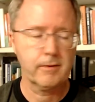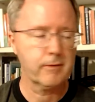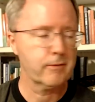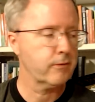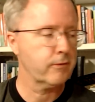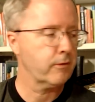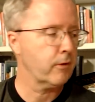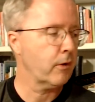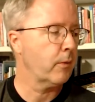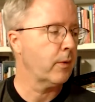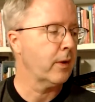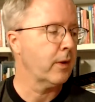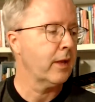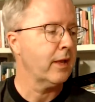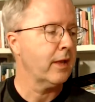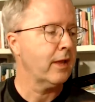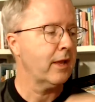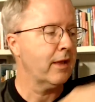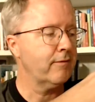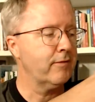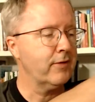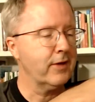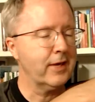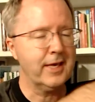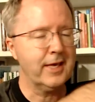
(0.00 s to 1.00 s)
So
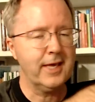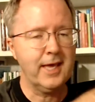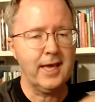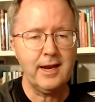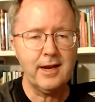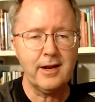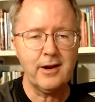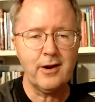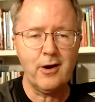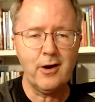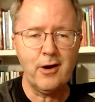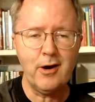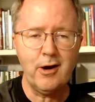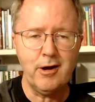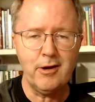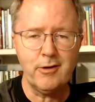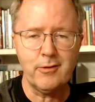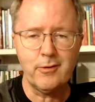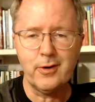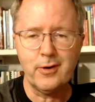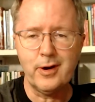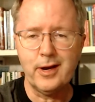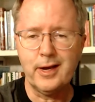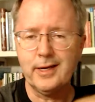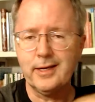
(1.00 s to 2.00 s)
if you get it on
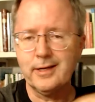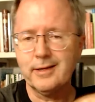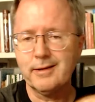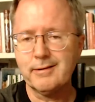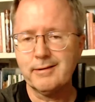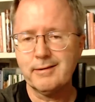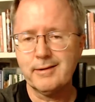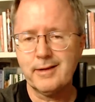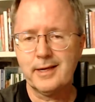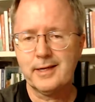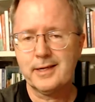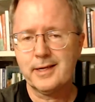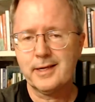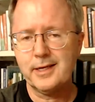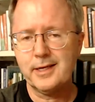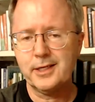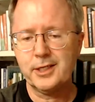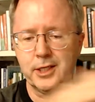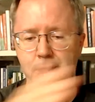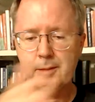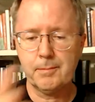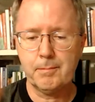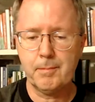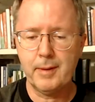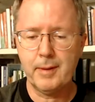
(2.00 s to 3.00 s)
right, that gets
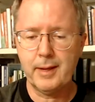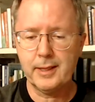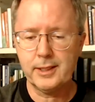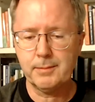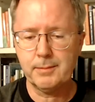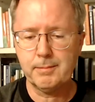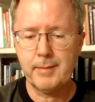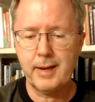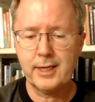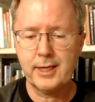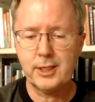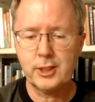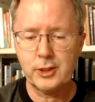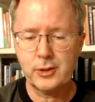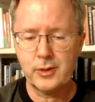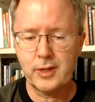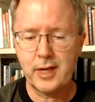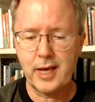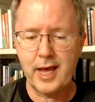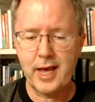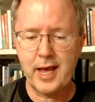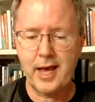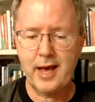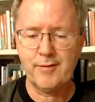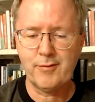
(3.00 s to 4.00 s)
you a measure and
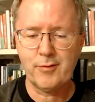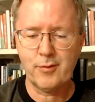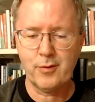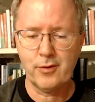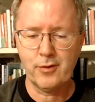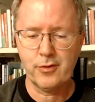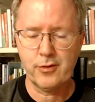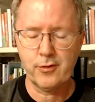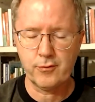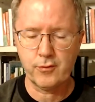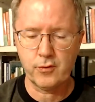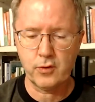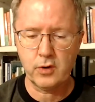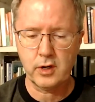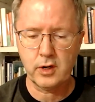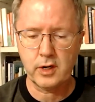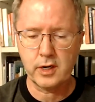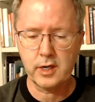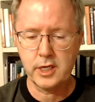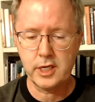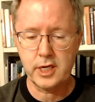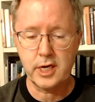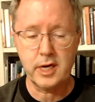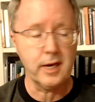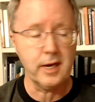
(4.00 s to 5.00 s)
a half worth of work
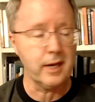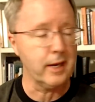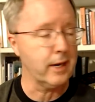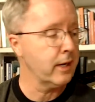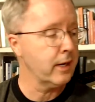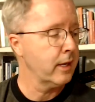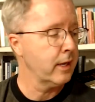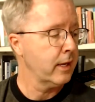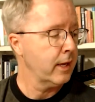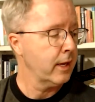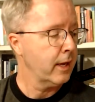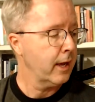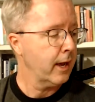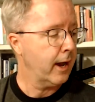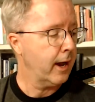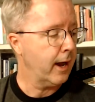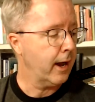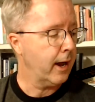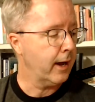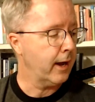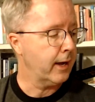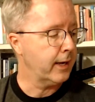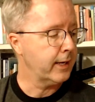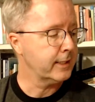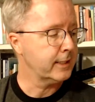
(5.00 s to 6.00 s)
done.
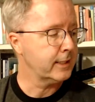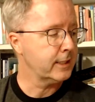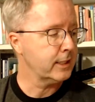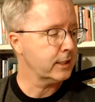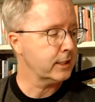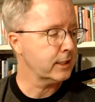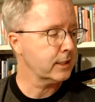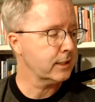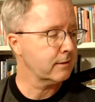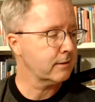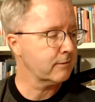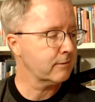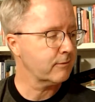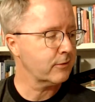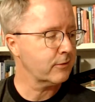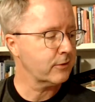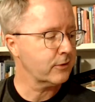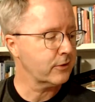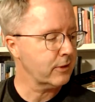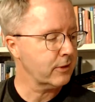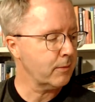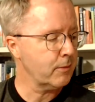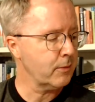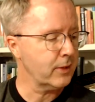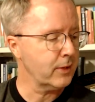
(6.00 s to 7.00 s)
It's just, for
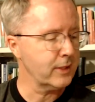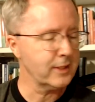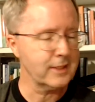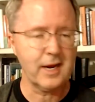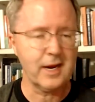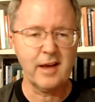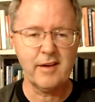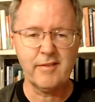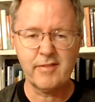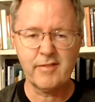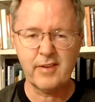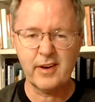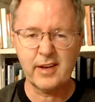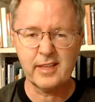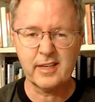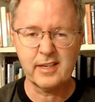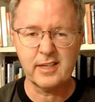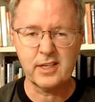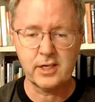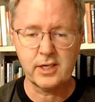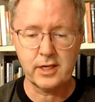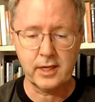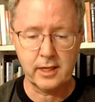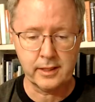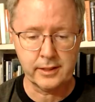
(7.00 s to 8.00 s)
some reason, I find
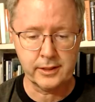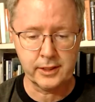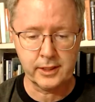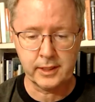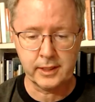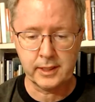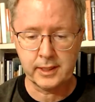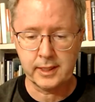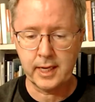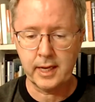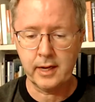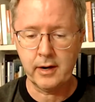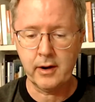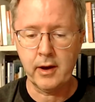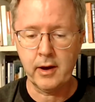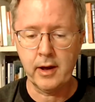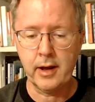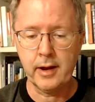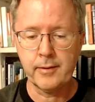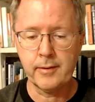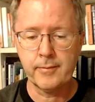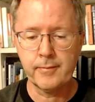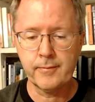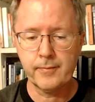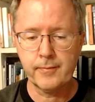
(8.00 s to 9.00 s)
this challenging to get
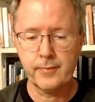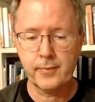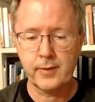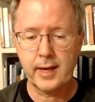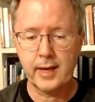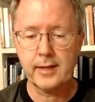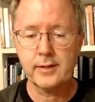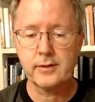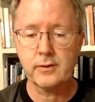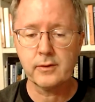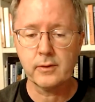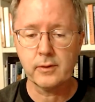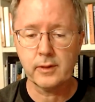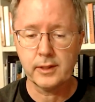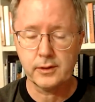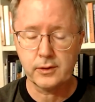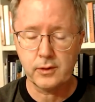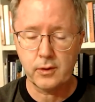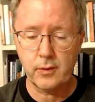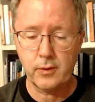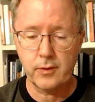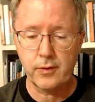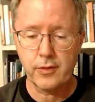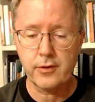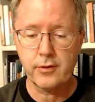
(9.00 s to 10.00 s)
on. Okay, so let's
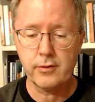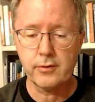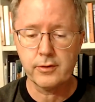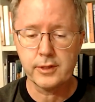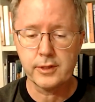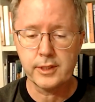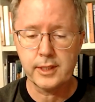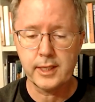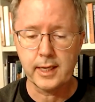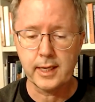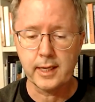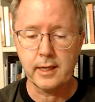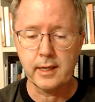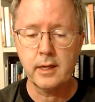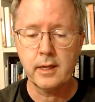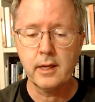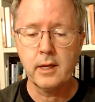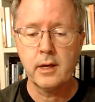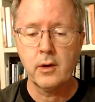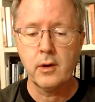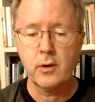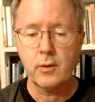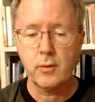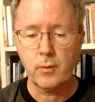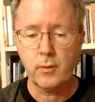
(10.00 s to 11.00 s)
go at 13.
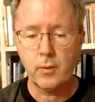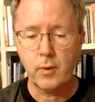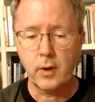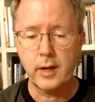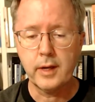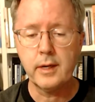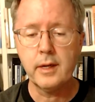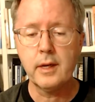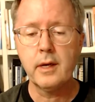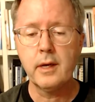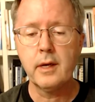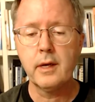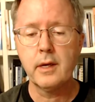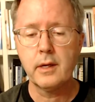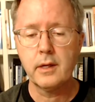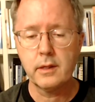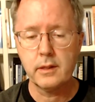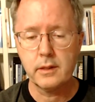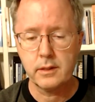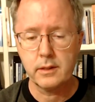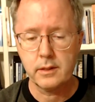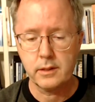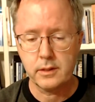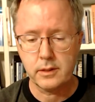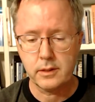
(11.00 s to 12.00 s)
1,
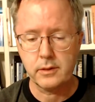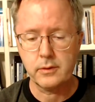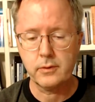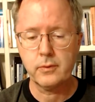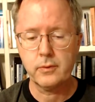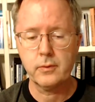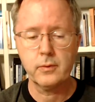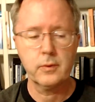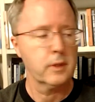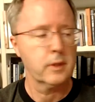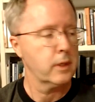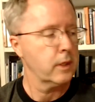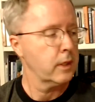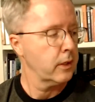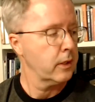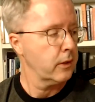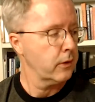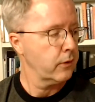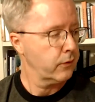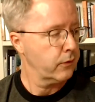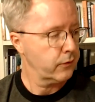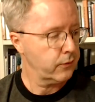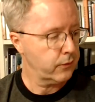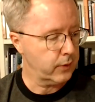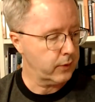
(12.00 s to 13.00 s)
2,
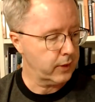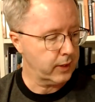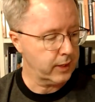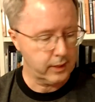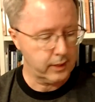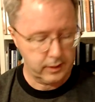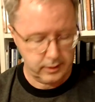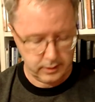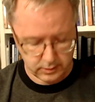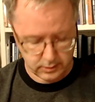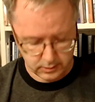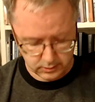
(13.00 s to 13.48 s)
3,